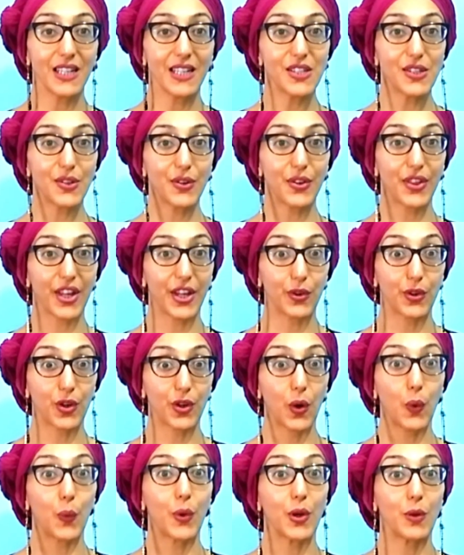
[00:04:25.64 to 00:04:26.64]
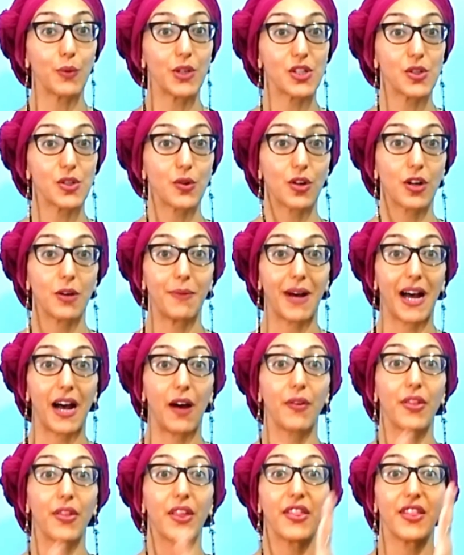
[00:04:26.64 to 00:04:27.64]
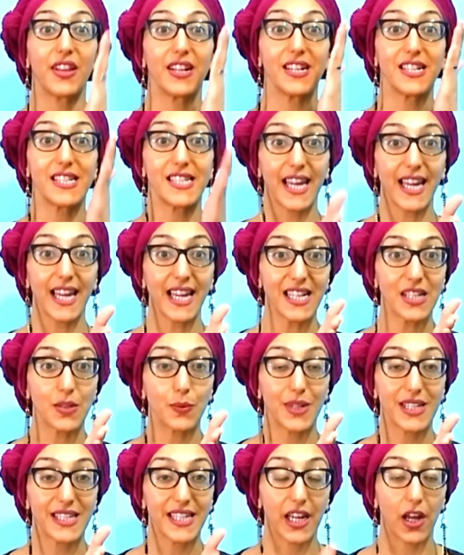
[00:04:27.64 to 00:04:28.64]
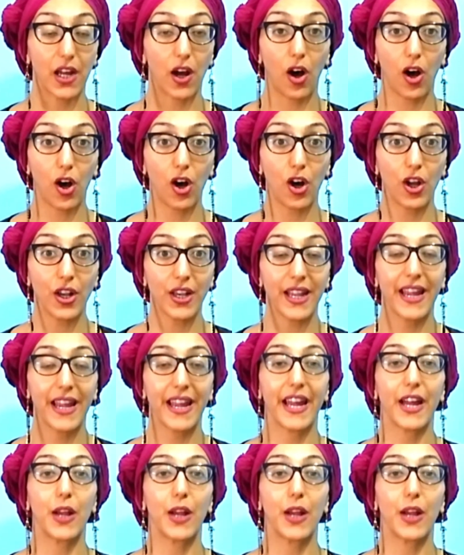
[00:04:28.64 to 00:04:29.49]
So there you go. When we talk about the date, we say on.